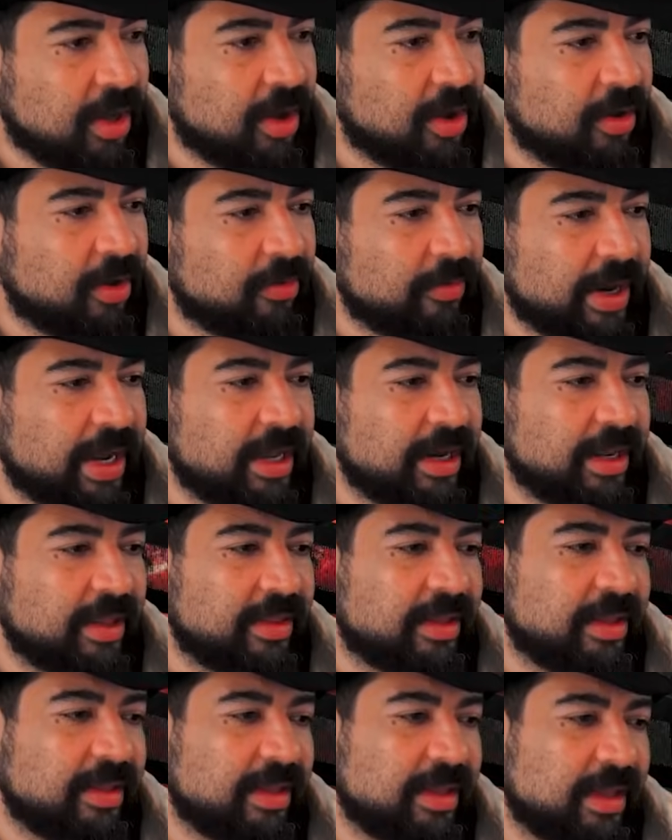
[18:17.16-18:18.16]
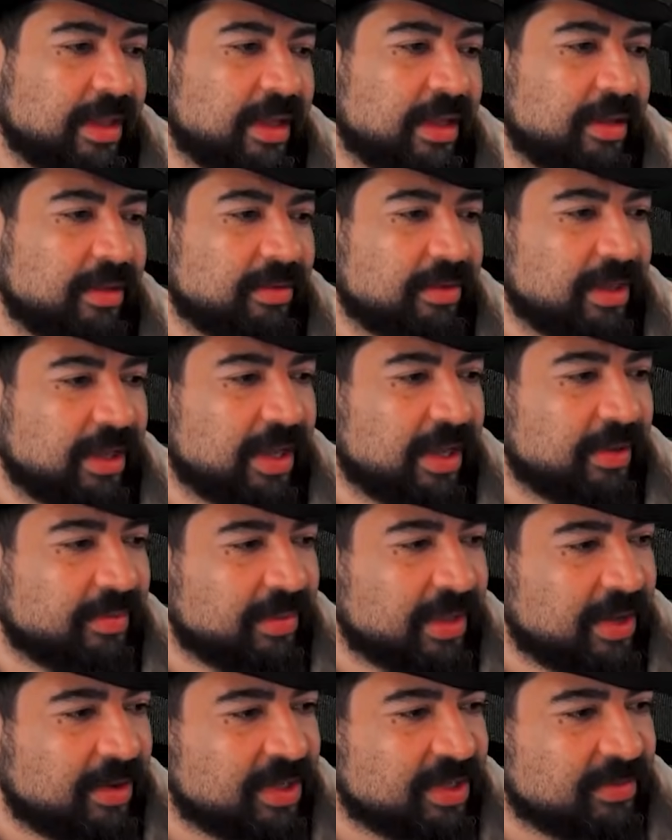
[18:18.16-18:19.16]
Oh, right. And then the eight. Yeah,
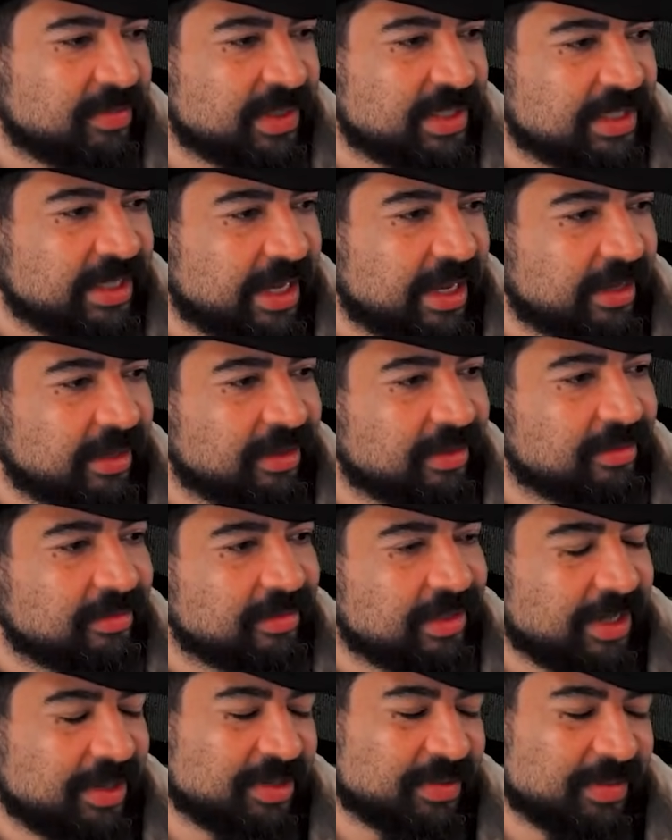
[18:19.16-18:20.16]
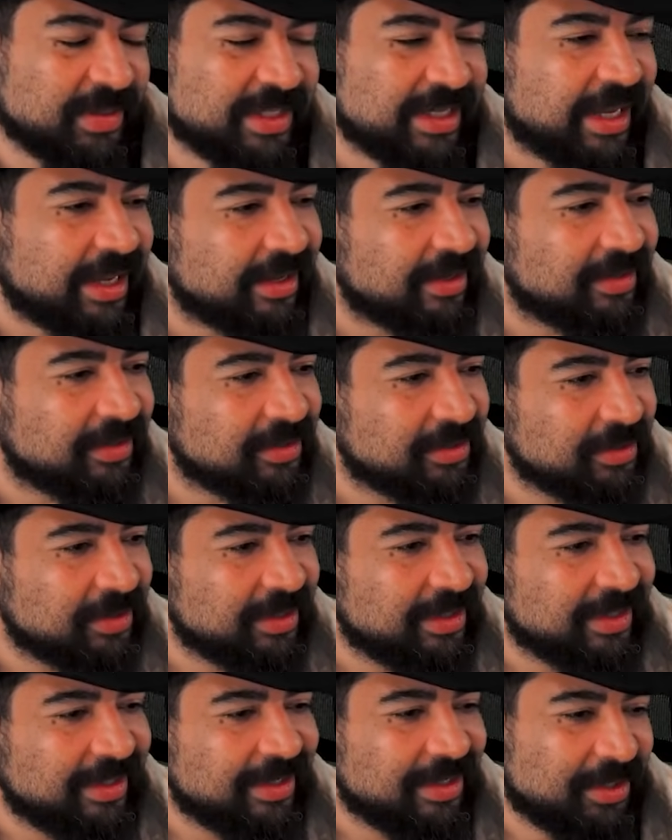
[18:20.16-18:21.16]
that was a mistake. That was a mistake.
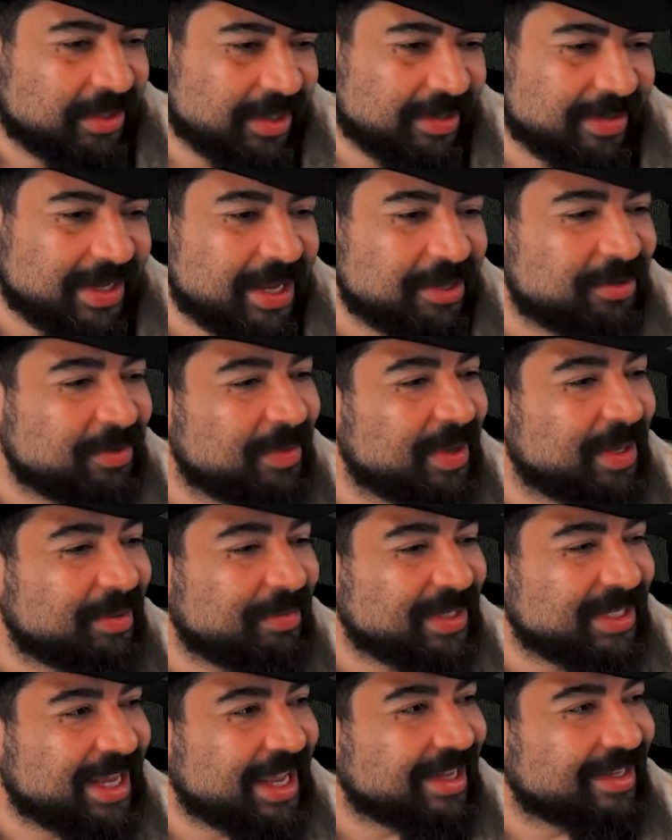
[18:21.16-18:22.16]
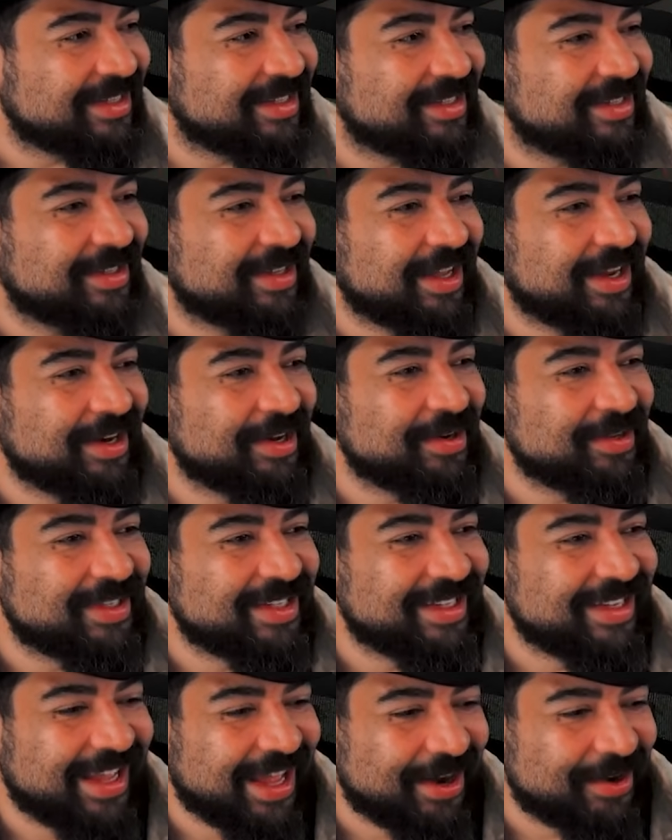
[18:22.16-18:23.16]
Sometimes we make mistakes. I don't know what
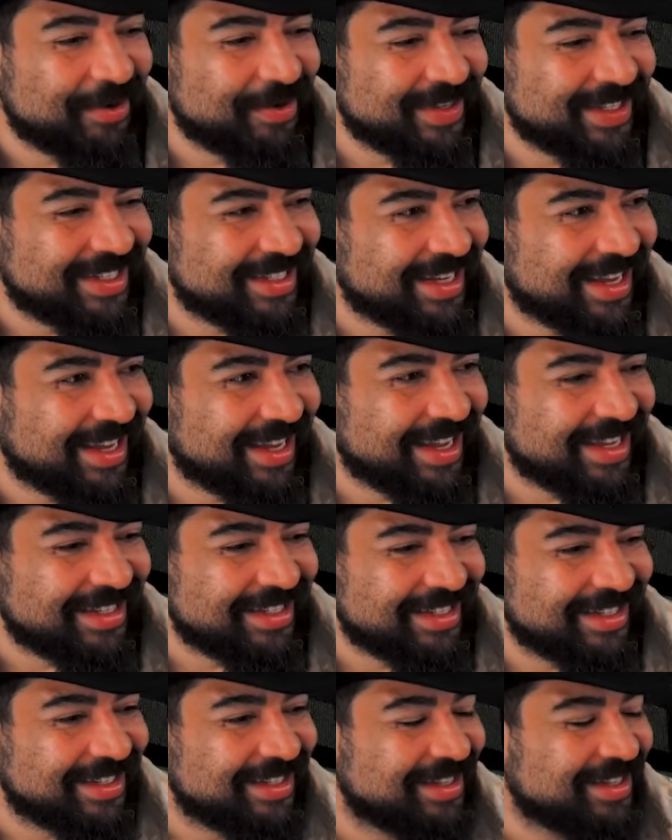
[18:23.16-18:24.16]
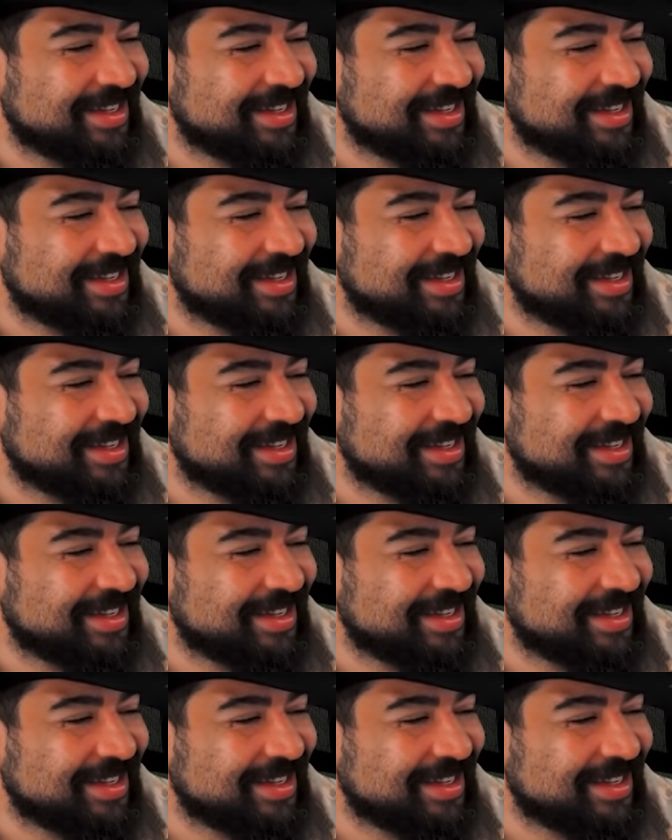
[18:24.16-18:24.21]
to, I don't know what to say, guys.